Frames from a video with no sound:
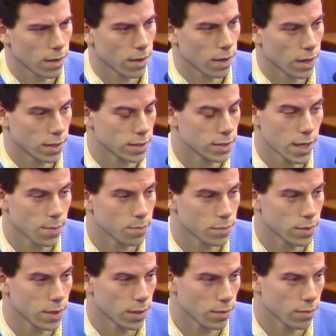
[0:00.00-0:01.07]

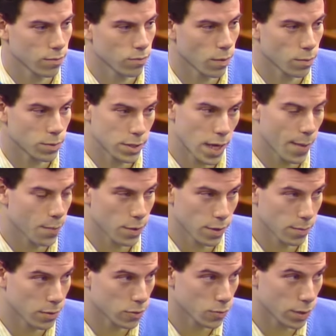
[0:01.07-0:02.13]
accept that what was
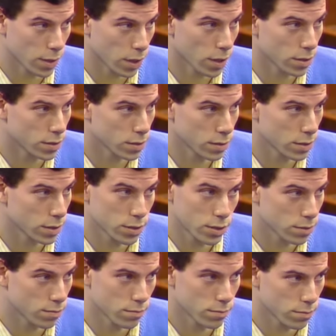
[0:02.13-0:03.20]
happening between us. He
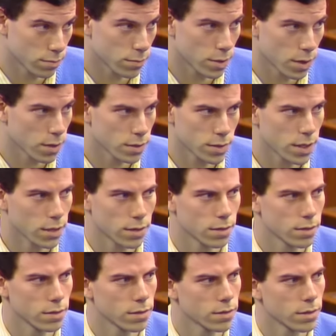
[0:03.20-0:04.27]
just said
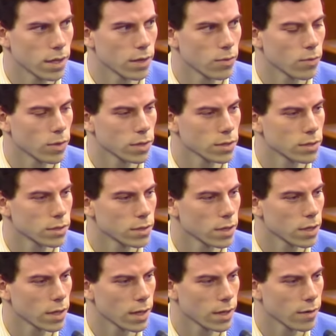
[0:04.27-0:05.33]
that it wasn't
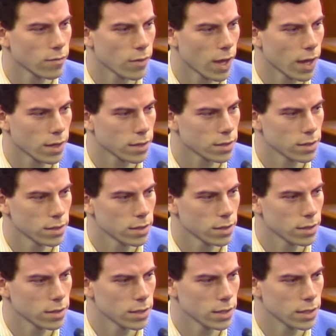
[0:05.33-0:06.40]
uh, any of that.
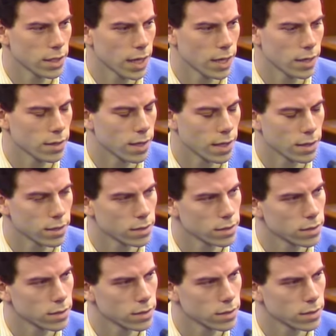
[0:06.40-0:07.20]
He hated that.